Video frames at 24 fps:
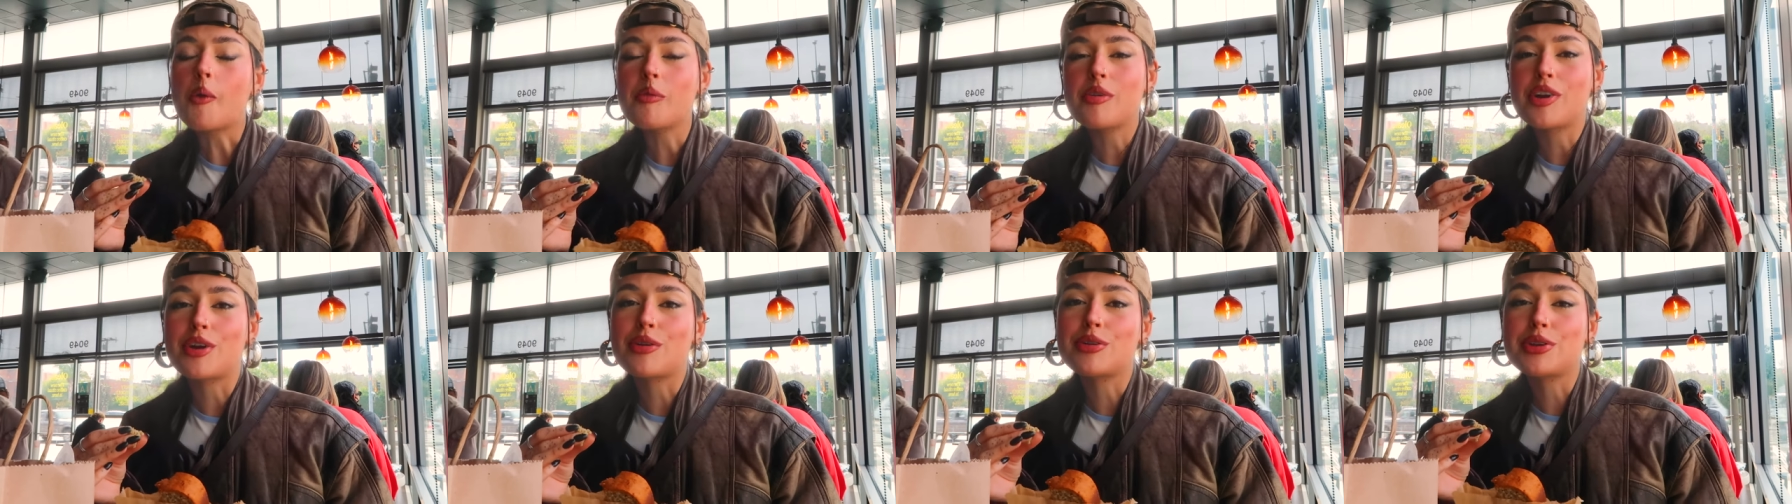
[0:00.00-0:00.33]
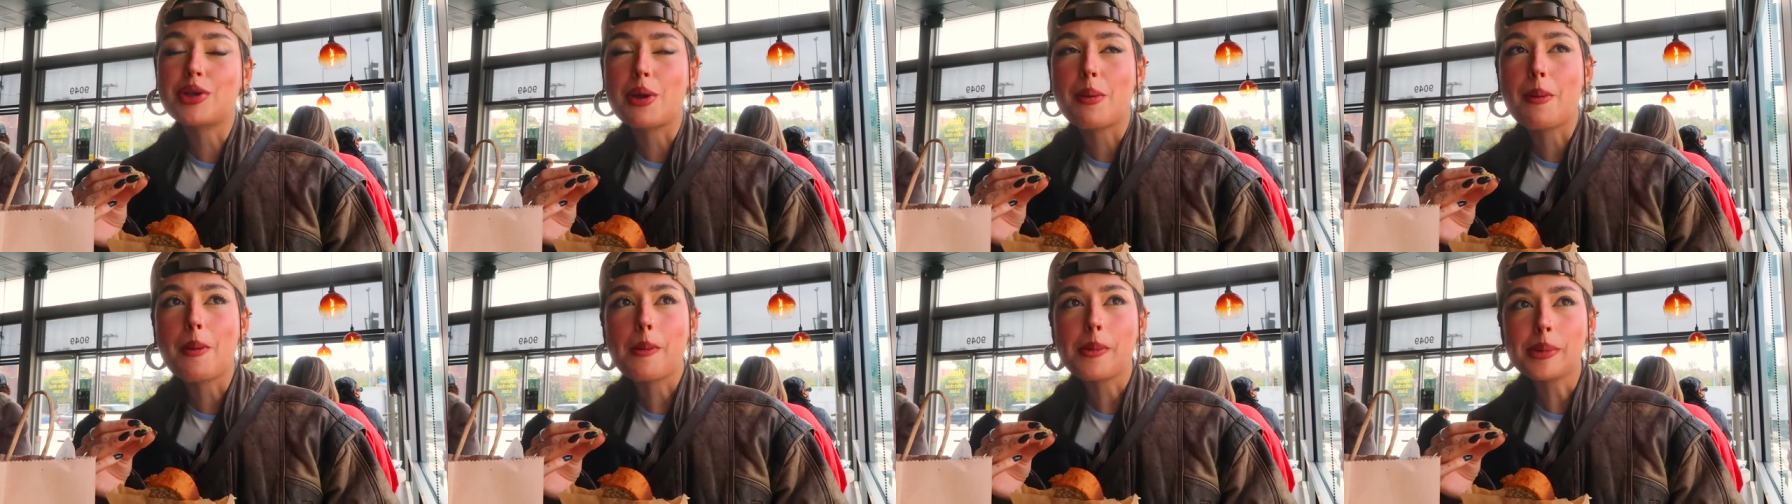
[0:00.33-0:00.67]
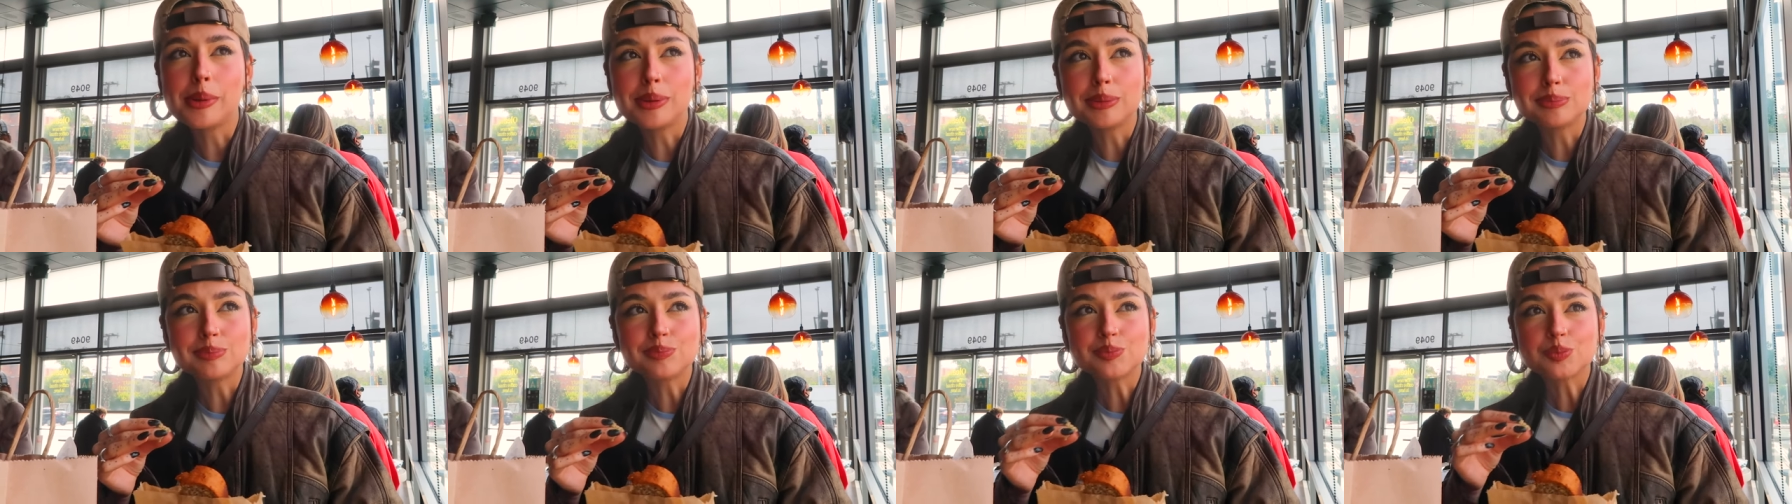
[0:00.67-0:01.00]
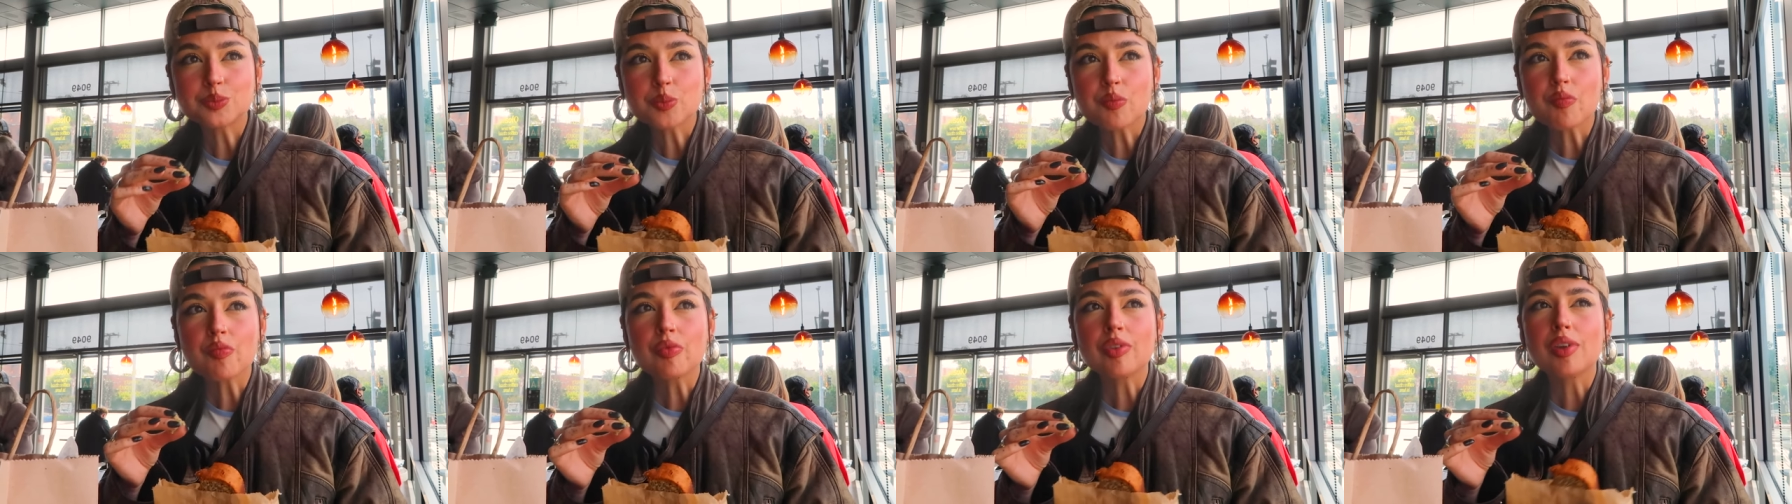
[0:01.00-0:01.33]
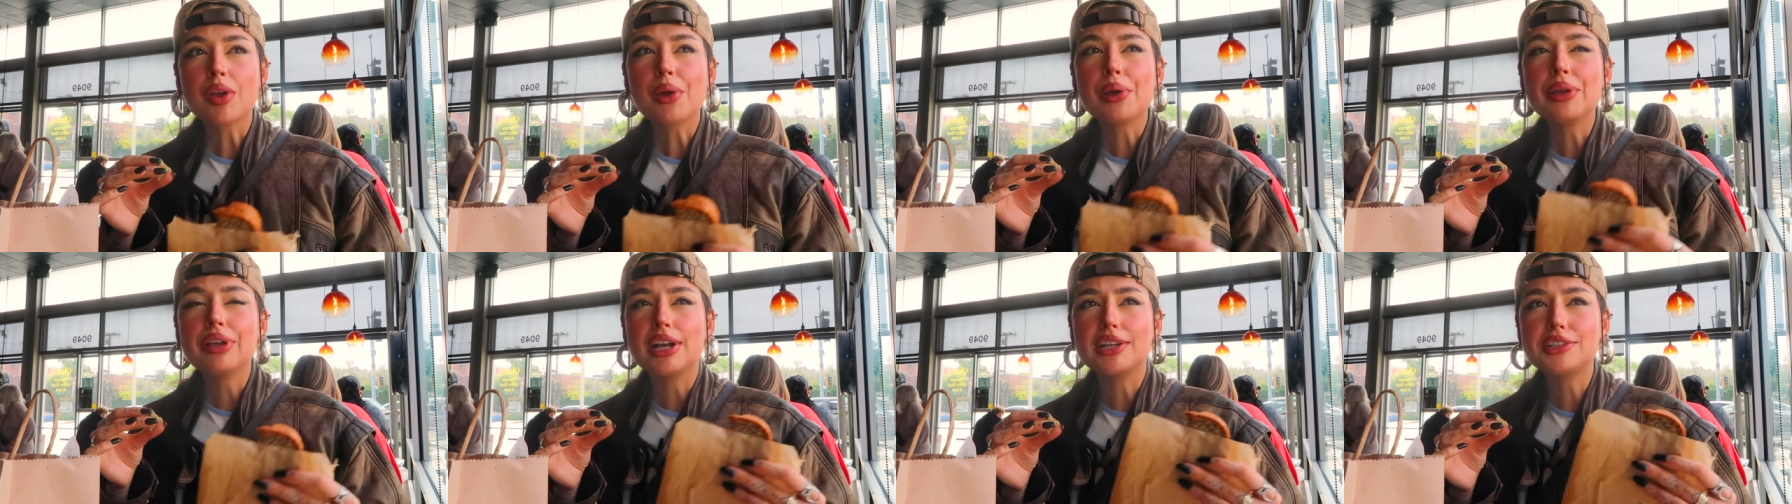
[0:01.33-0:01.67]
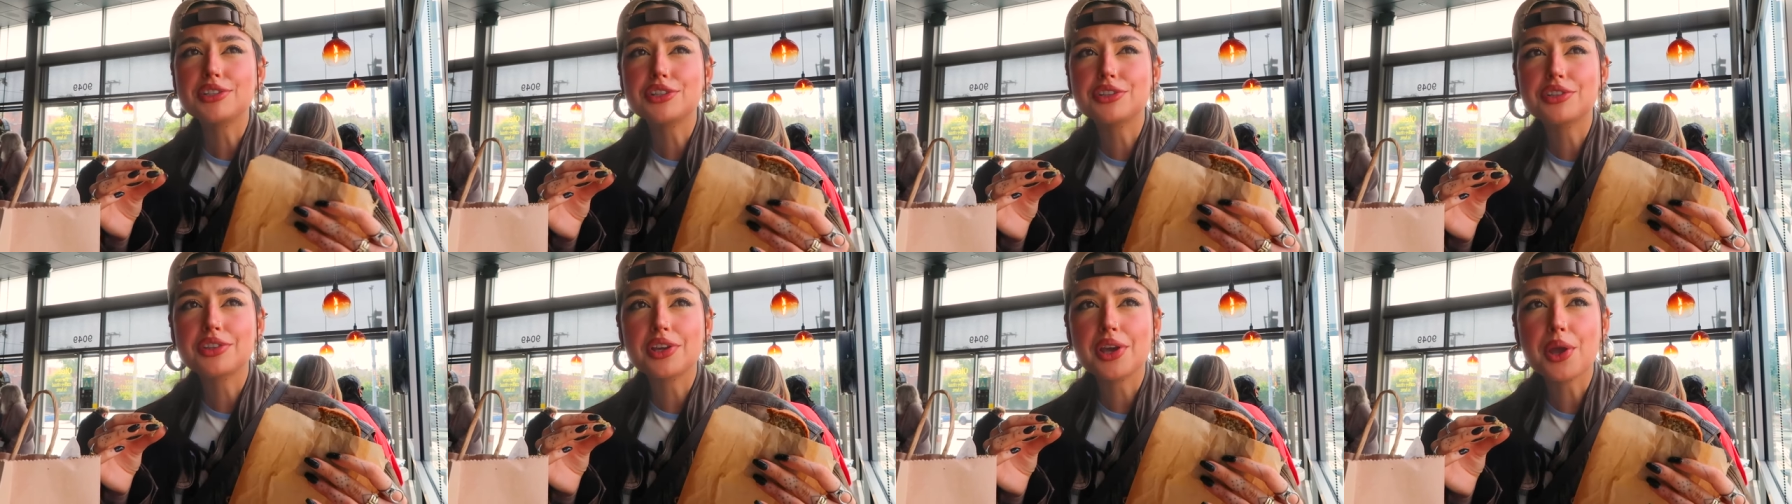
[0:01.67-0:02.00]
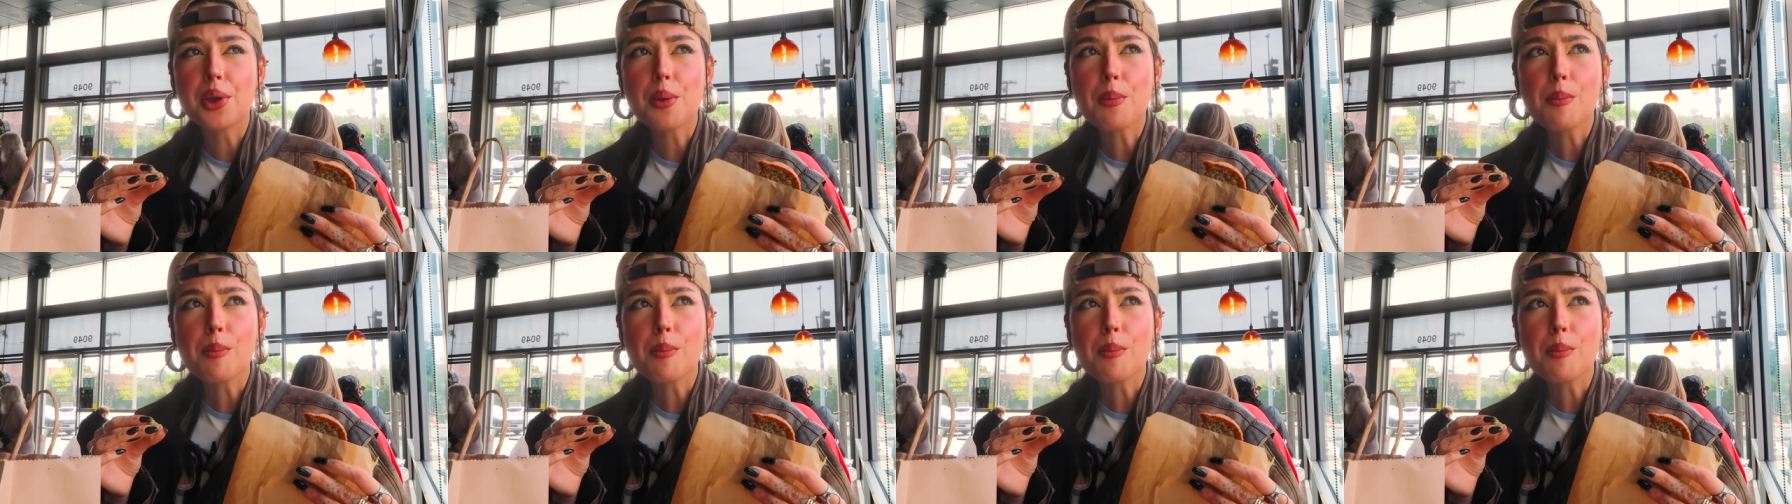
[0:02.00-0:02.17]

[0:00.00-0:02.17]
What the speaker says: Very yummy. Yesterday,